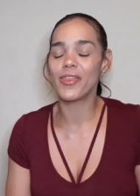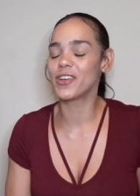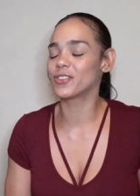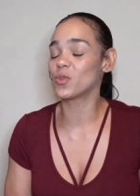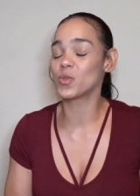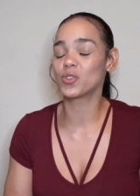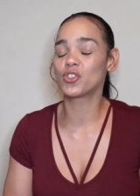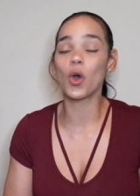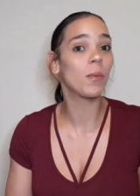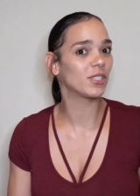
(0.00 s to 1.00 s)
There's
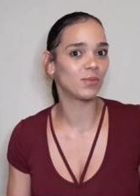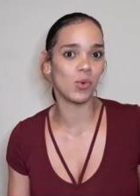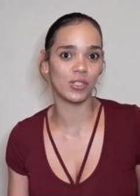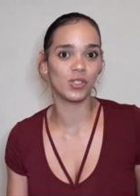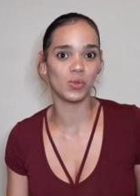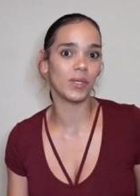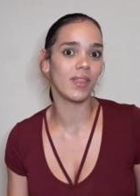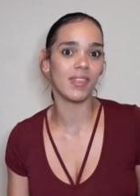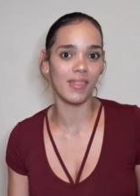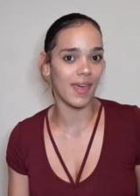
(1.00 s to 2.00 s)
so much more to
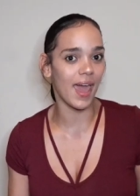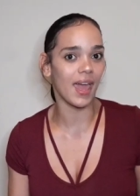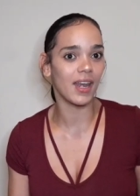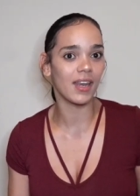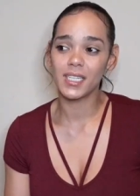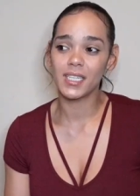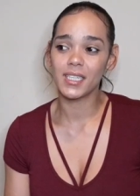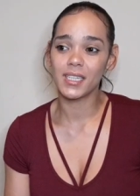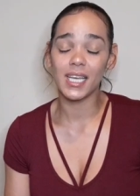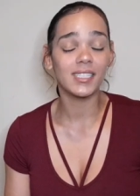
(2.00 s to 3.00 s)
it than that
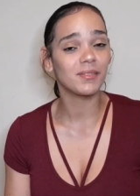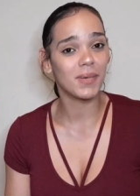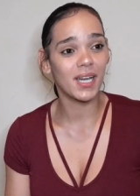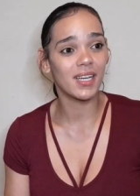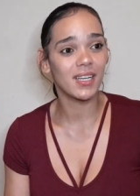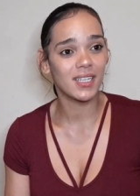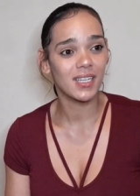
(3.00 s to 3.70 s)
that's my